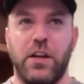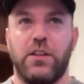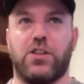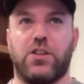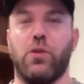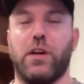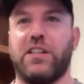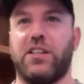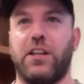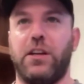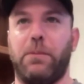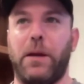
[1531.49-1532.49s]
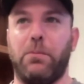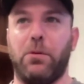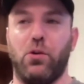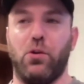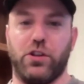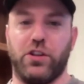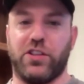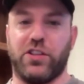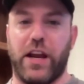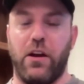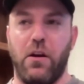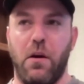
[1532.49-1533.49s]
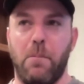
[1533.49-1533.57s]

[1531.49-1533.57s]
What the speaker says: So when I see people who are just like